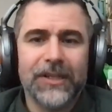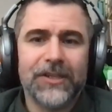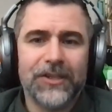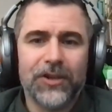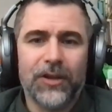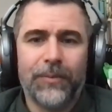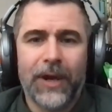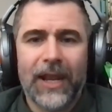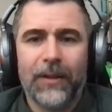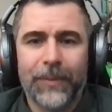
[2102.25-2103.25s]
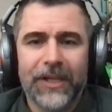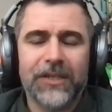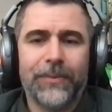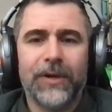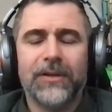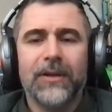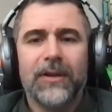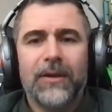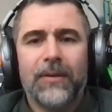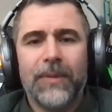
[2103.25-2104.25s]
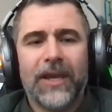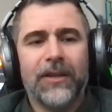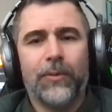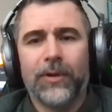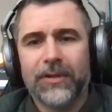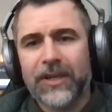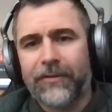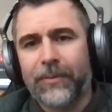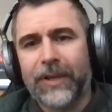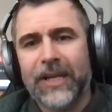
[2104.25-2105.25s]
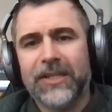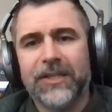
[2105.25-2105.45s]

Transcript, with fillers: It's, it's all about helping. It's about making the world a safer place.